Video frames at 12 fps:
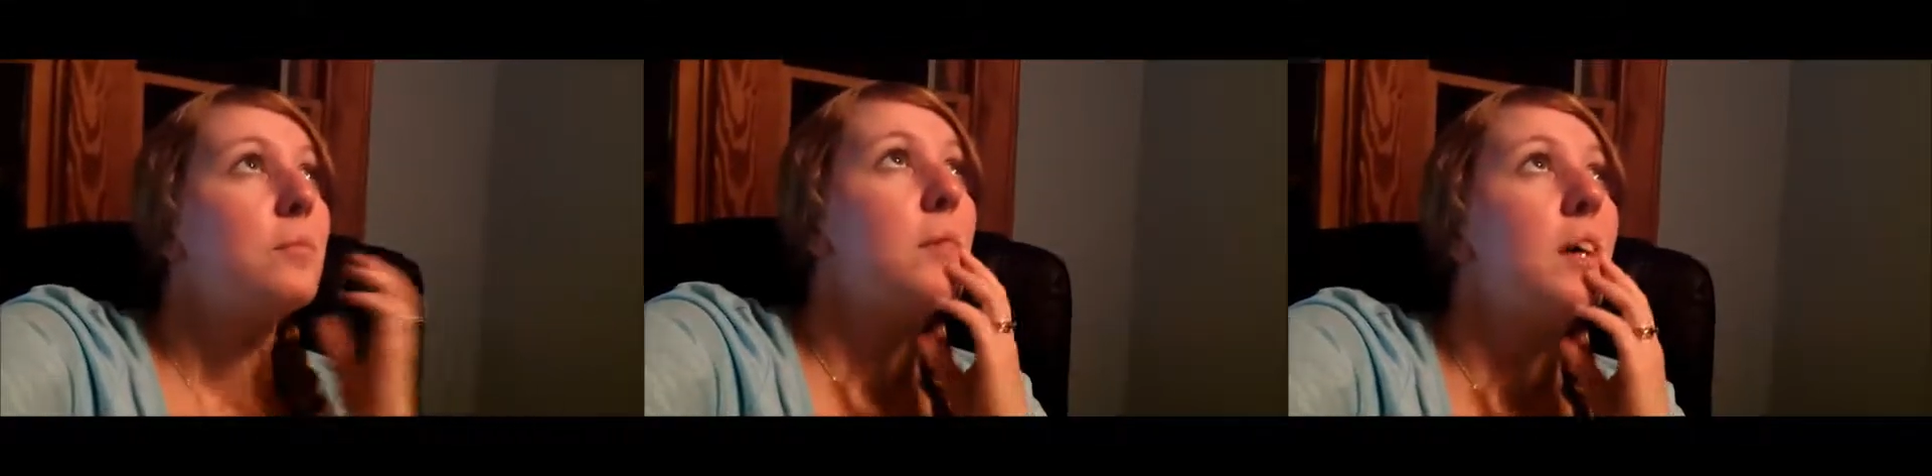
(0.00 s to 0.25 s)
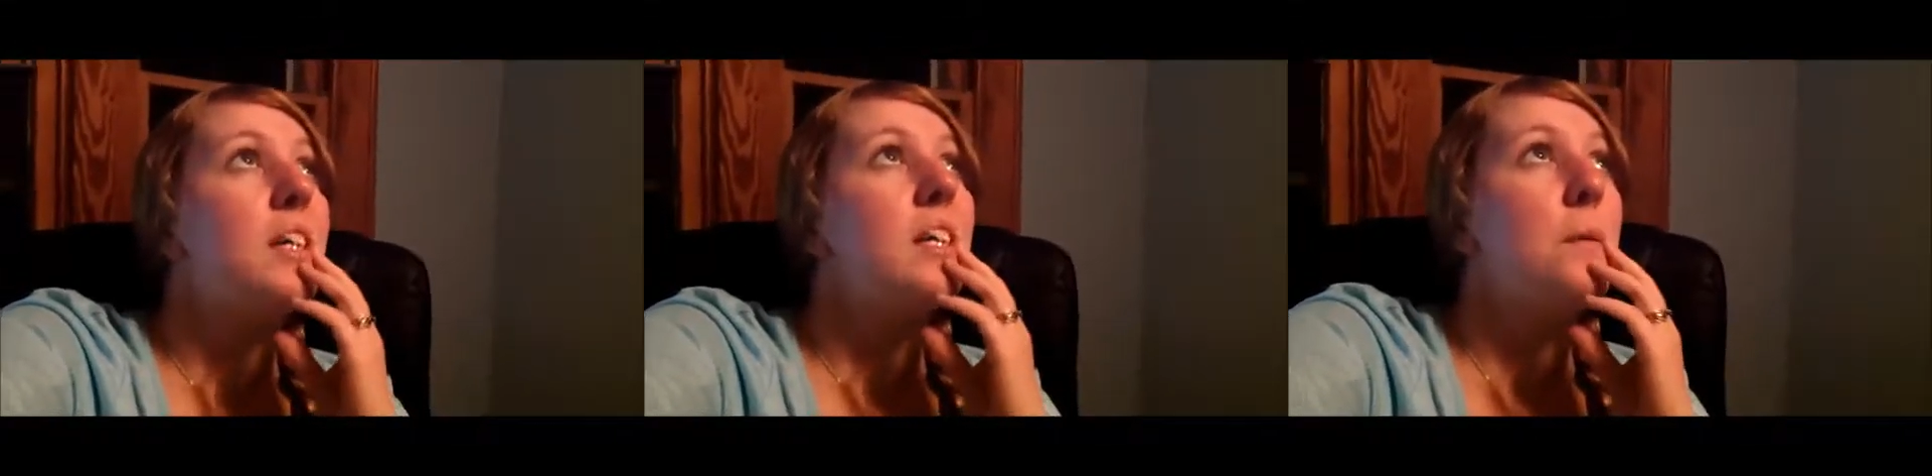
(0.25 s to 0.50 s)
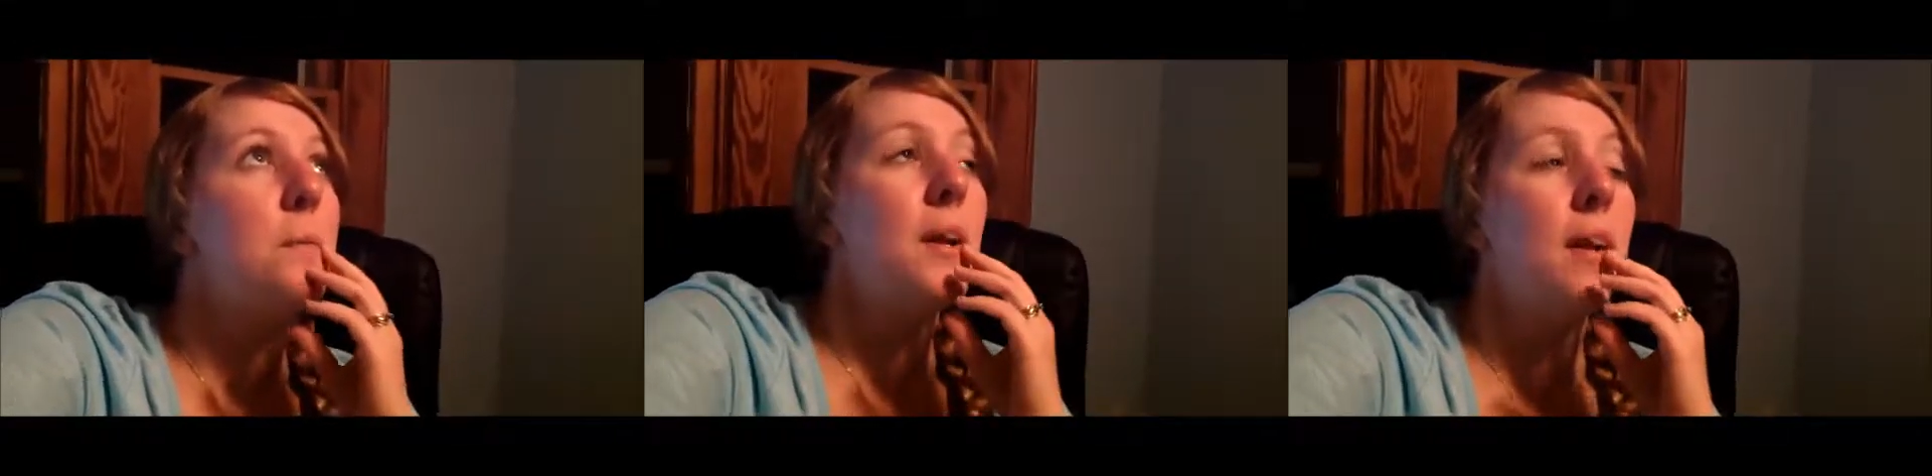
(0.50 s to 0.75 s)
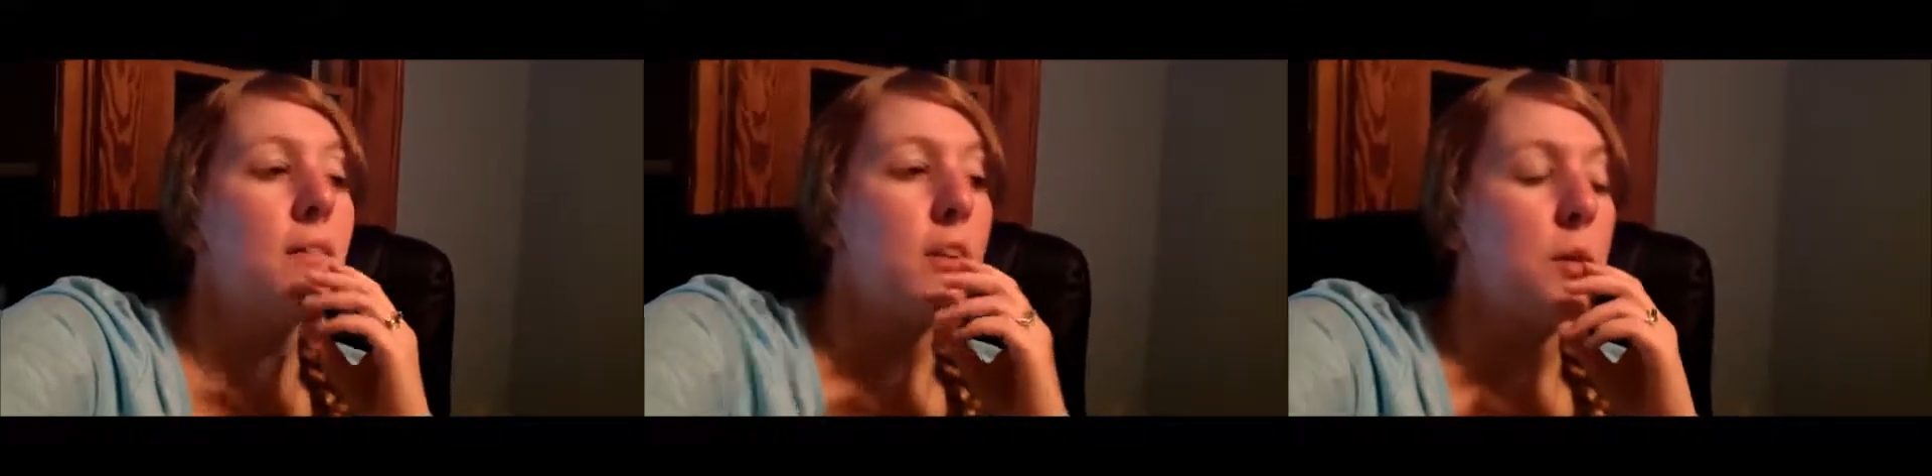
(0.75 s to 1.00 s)
But I'm
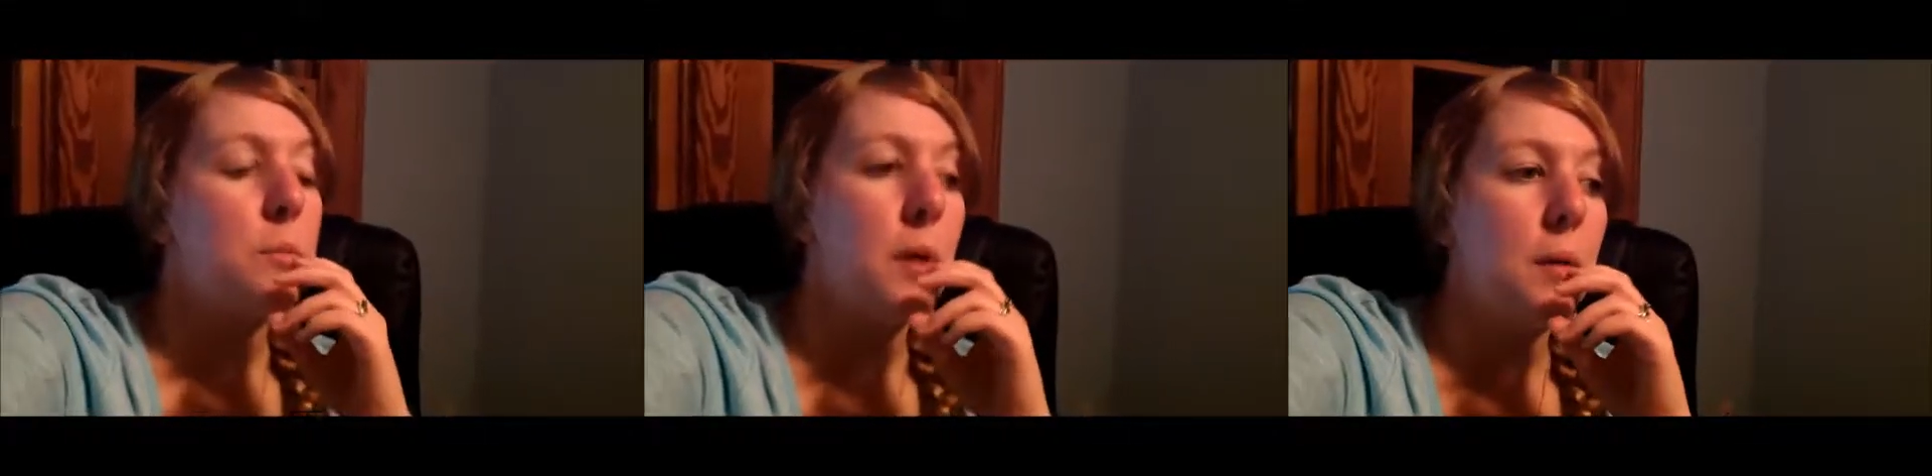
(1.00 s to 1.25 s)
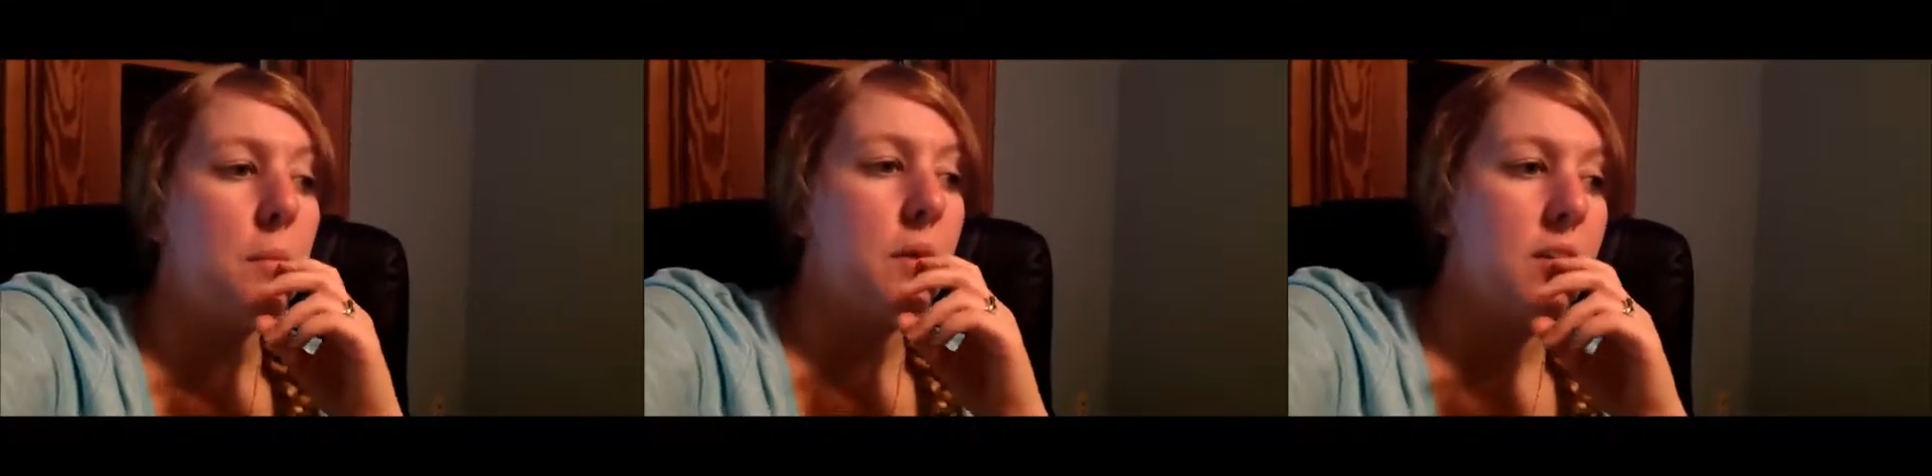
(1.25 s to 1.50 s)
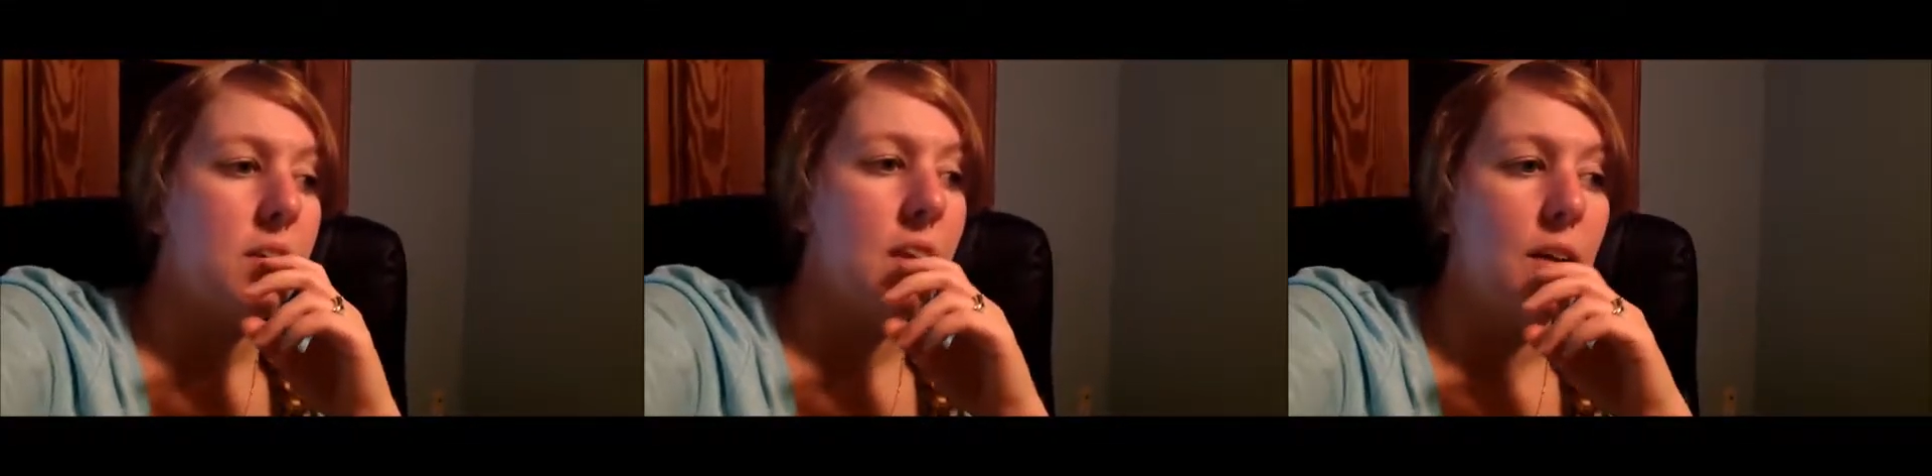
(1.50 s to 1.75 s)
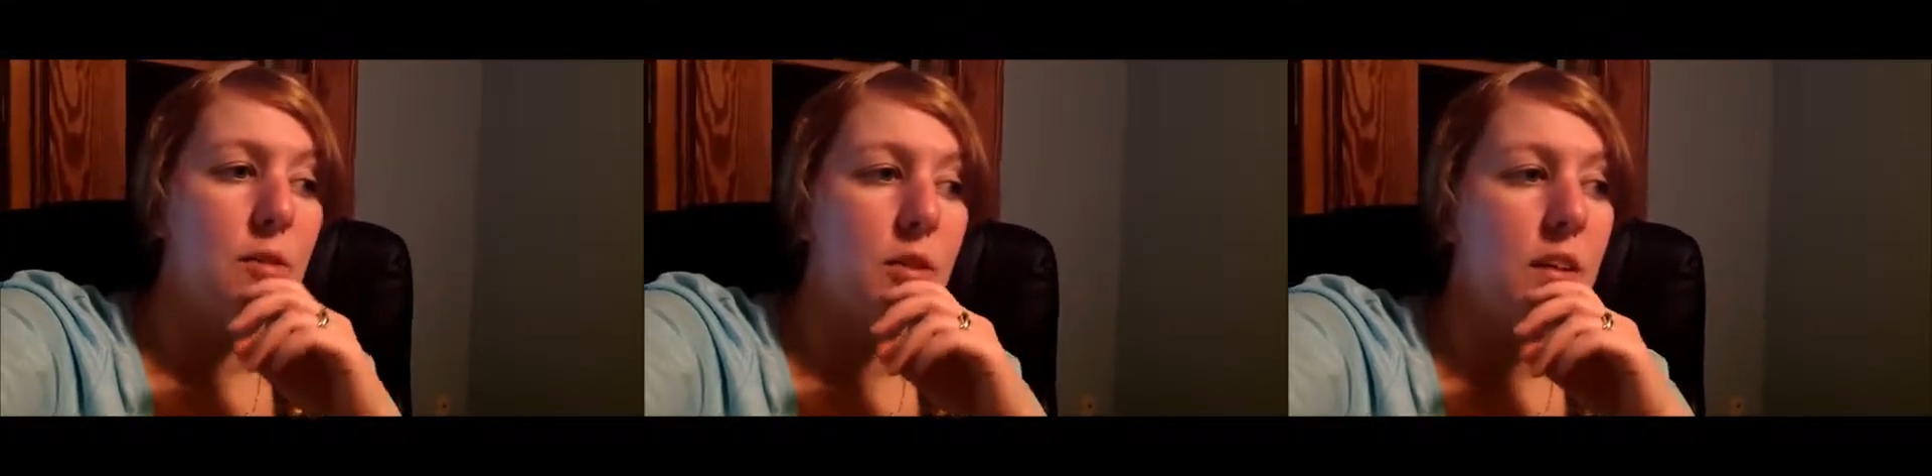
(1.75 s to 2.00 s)
gonna have to go to bed because
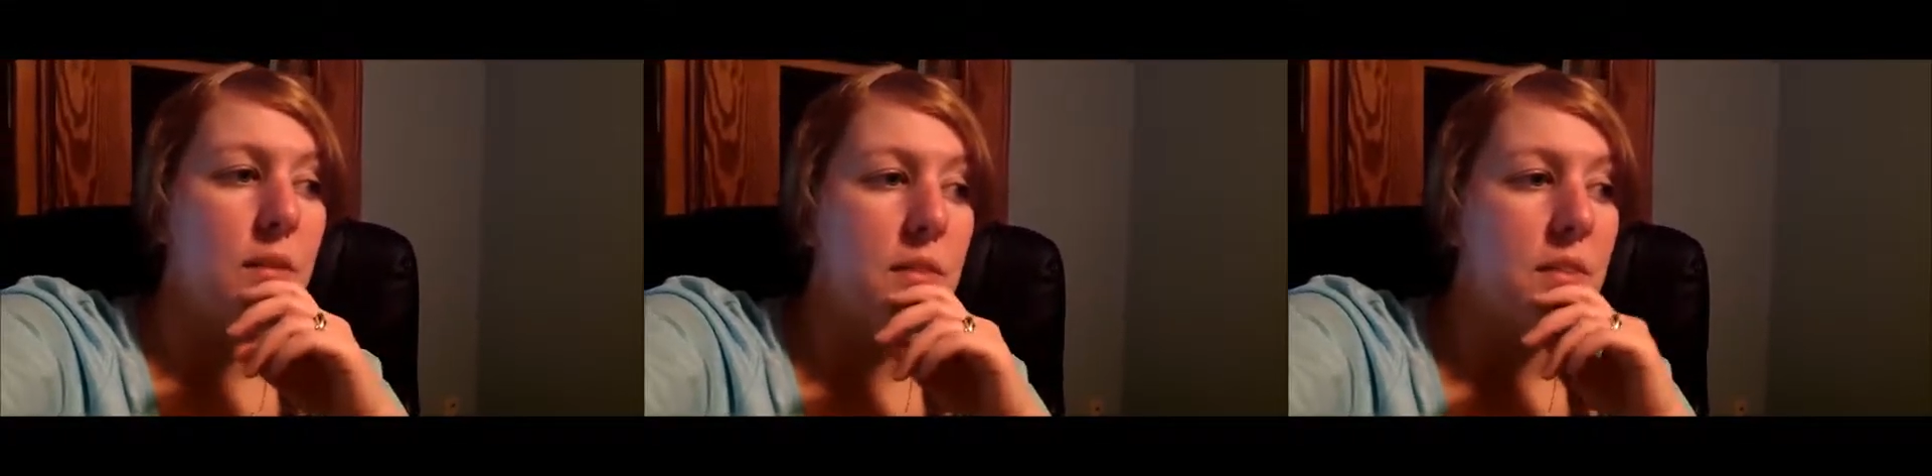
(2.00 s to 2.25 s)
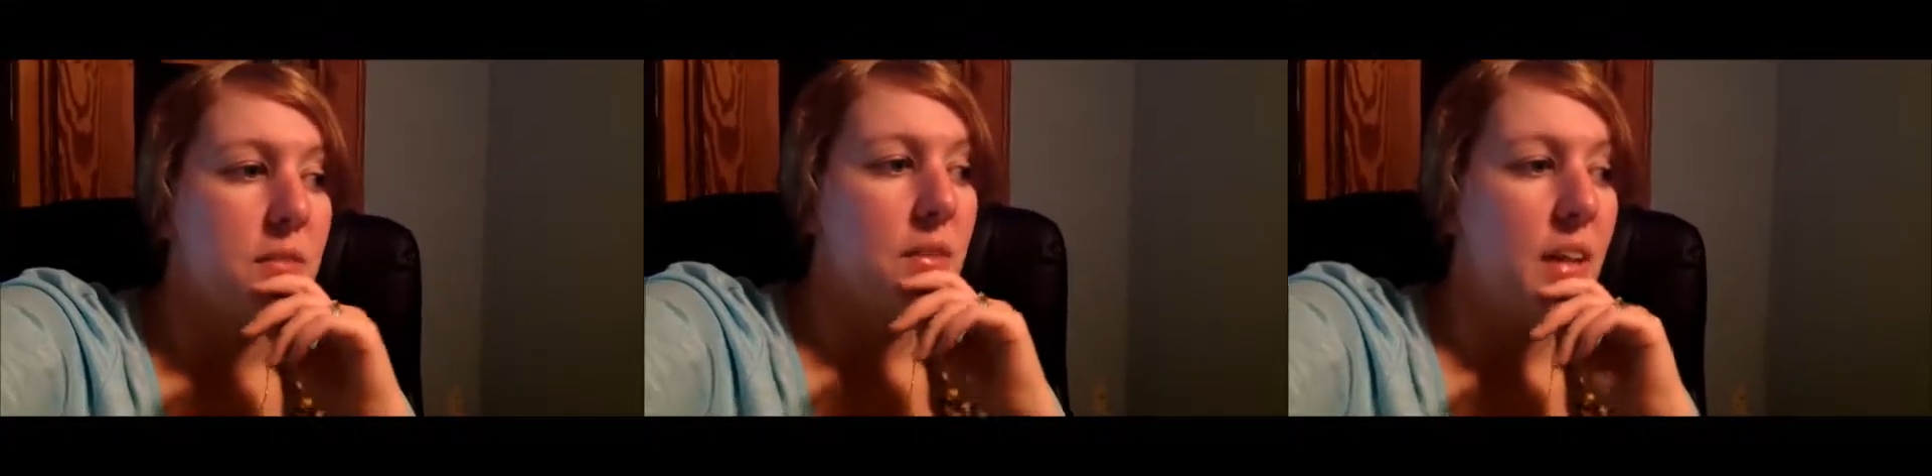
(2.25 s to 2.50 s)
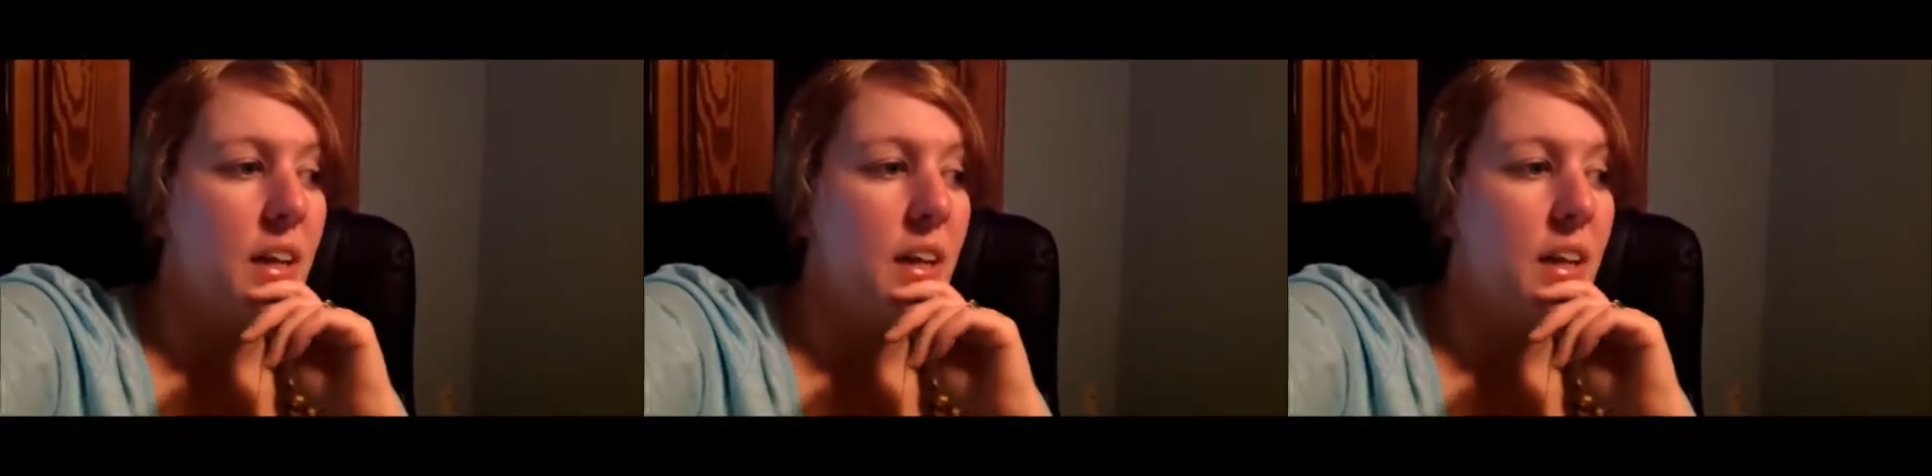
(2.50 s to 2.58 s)
it's after 11